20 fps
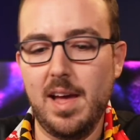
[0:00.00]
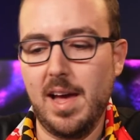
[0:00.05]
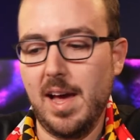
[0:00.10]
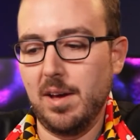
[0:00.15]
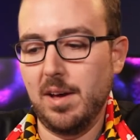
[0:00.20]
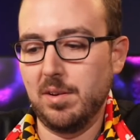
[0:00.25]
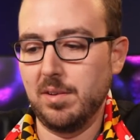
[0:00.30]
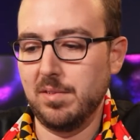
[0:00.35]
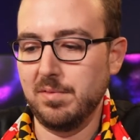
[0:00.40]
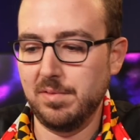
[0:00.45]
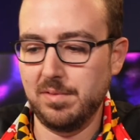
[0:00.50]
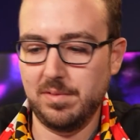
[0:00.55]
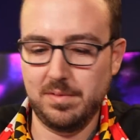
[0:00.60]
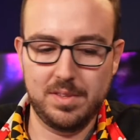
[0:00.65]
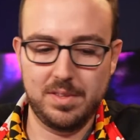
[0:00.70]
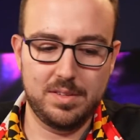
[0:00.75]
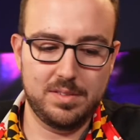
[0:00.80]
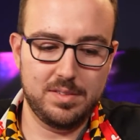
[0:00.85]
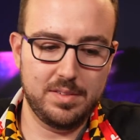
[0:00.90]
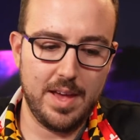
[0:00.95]
out of
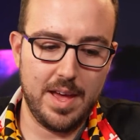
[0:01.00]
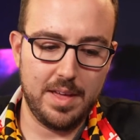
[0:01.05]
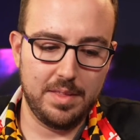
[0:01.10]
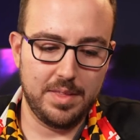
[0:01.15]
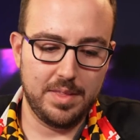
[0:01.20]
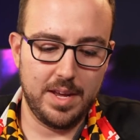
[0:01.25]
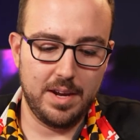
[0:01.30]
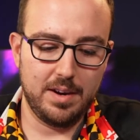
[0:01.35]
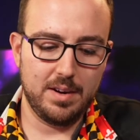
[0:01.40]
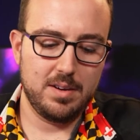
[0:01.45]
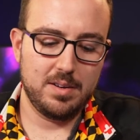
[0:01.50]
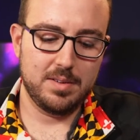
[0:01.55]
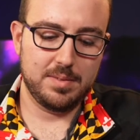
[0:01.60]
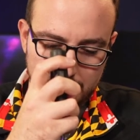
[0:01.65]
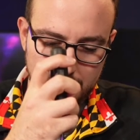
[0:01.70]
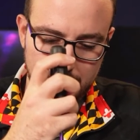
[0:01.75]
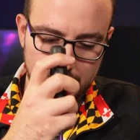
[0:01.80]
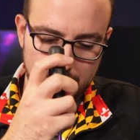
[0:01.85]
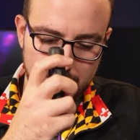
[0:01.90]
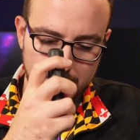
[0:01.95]
the slot there,
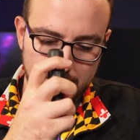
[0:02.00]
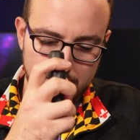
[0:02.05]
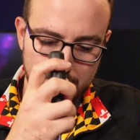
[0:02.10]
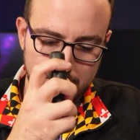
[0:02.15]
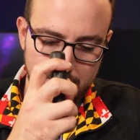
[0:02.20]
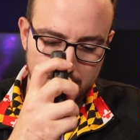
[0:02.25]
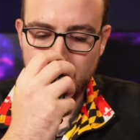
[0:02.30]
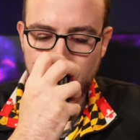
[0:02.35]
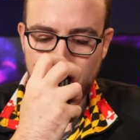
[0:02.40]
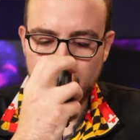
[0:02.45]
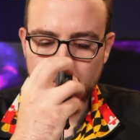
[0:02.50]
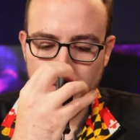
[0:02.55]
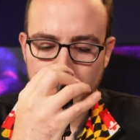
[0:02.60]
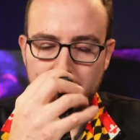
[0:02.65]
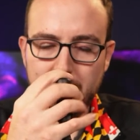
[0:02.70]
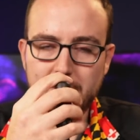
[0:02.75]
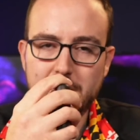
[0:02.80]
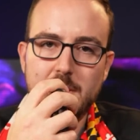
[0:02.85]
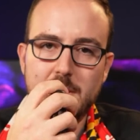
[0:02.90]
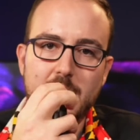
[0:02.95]

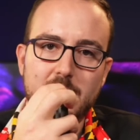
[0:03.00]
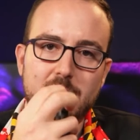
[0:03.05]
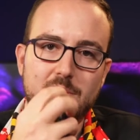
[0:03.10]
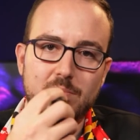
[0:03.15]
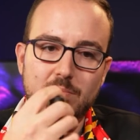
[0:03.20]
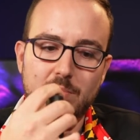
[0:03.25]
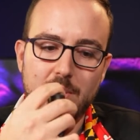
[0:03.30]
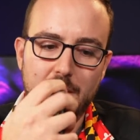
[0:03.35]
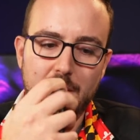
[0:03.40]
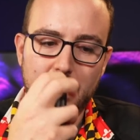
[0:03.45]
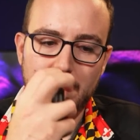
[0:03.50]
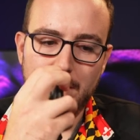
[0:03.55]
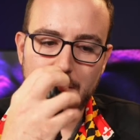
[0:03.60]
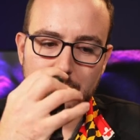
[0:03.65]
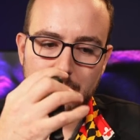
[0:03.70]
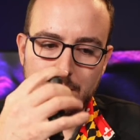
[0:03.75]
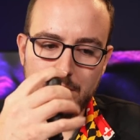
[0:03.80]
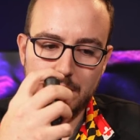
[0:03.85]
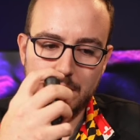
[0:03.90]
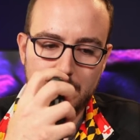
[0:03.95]
because that's where
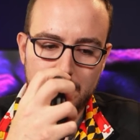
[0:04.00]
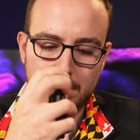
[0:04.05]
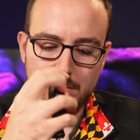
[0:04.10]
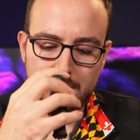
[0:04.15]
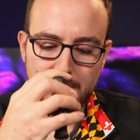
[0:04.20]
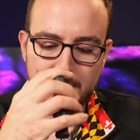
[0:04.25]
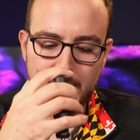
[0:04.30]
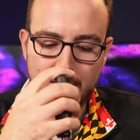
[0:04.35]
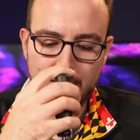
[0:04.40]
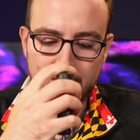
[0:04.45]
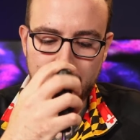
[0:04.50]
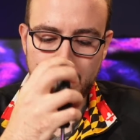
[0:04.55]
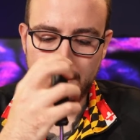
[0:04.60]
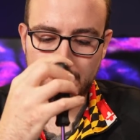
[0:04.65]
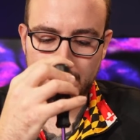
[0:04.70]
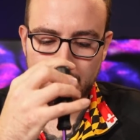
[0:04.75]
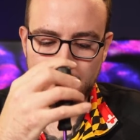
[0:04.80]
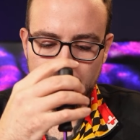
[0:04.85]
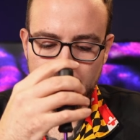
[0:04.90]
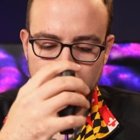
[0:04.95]
your
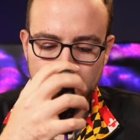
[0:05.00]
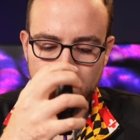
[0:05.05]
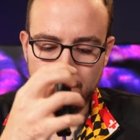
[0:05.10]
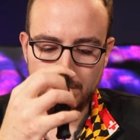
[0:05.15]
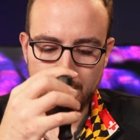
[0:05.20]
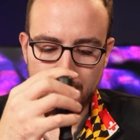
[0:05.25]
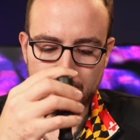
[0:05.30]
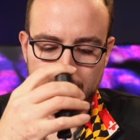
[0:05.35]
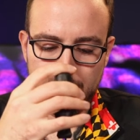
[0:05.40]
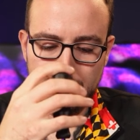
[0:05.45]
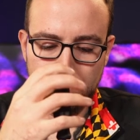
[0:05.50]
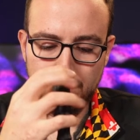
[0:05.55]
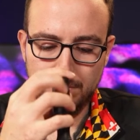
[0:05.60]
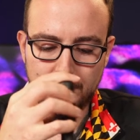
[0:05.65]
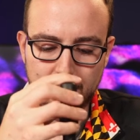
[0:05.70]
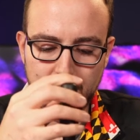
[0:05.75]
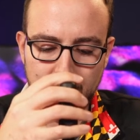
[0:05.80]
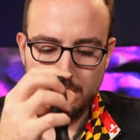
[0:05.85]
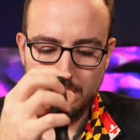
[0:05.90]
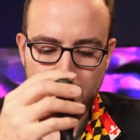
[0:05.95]
DeckLink Duo
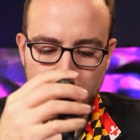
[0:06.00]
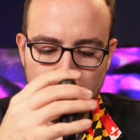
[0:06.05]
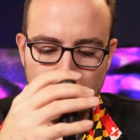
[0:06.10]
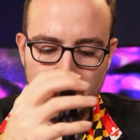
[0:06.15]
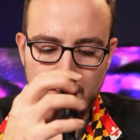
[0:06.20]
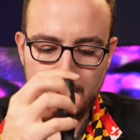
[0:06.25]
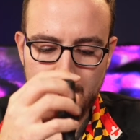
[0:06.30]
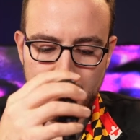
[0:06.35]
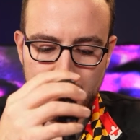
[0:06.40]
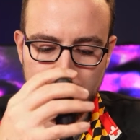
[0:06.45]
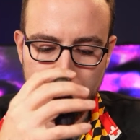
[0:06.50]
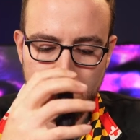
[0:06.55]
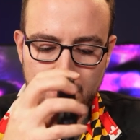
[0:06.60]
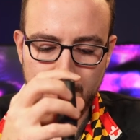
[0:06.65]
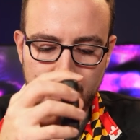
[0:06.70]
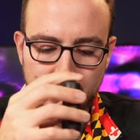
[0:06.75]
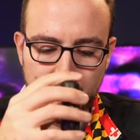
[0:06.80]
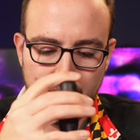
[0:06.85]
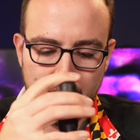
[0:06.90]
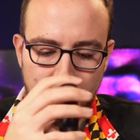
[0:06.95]
two card is
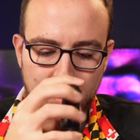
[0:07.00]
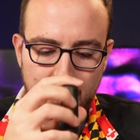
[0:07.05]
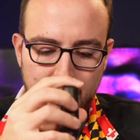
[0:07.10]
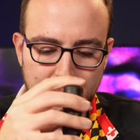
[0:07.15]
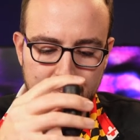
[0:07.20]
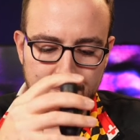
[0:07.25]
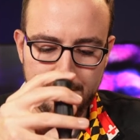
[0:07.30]
going to go.